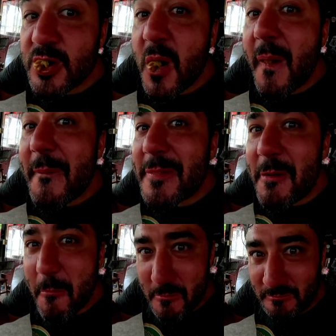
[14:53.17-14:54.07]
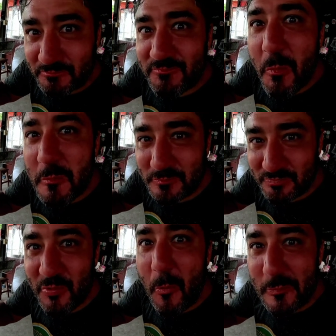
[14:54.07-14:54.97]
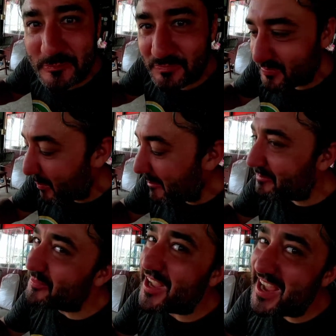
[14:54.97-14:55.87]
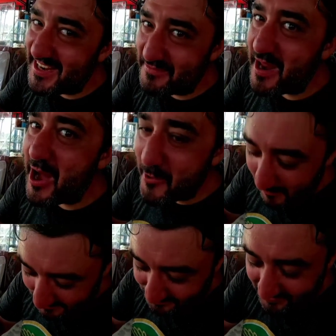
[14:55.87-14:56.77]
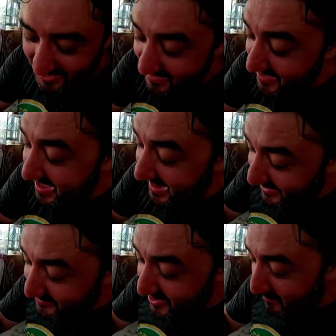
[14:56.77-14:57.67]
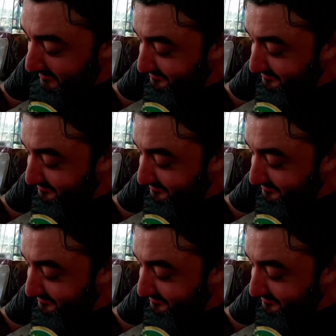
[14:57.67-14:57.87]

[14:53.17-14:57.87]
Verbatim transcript: Nah, yeah, that's a full conch. Mm, getting them now. Getting the hang of it.